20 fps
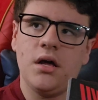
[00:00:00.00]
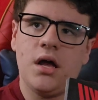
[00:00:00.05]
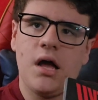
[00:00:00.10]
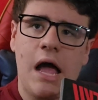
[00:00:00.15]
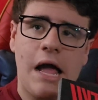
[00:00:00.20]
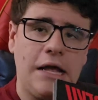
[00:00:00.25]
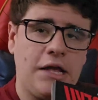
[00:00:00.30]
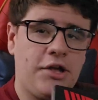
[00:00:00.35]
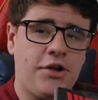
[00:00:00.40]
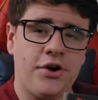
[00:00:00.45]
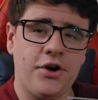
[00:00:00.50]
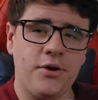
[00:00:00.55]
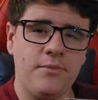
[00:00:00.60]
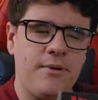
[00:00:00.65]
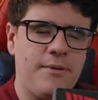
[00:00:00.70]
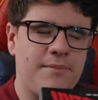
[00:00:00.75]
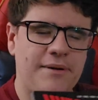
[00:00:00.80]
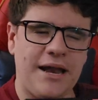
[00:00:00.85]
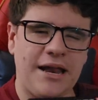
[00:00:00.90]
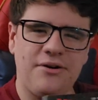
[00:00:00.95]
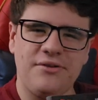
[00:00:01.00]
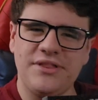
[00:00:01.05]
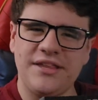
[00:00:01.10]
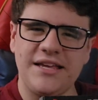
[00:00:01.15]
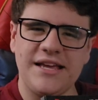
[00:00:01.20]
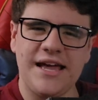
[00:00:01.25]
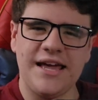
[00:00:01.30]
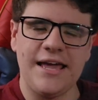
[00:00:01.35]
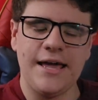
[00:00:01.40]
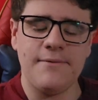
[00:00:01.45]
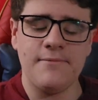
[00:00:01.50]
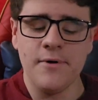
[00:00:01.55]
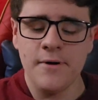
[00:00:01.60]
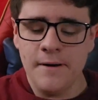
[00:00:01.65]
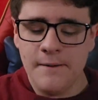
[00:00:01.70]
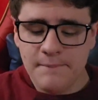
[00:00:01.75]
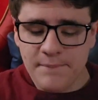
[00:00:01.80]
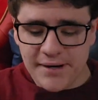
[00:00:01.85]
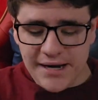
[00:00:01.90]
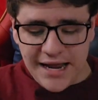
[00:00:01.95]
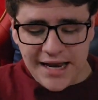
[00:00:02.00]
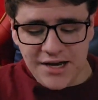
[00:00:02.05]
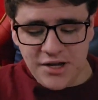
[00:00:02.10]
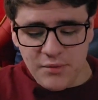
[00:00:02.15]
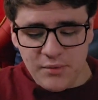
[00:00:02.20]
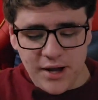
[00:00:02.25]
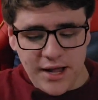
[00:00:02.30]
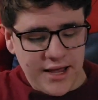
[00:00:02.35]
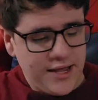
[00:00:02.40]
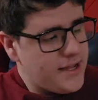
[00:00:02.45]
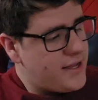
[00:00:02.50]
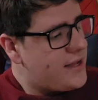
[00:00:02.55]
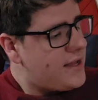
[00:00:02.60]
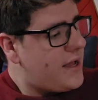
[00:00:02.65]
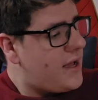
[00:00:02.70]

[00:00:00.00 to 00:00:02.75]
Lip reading: I could be, but I don't think I am. But anyway,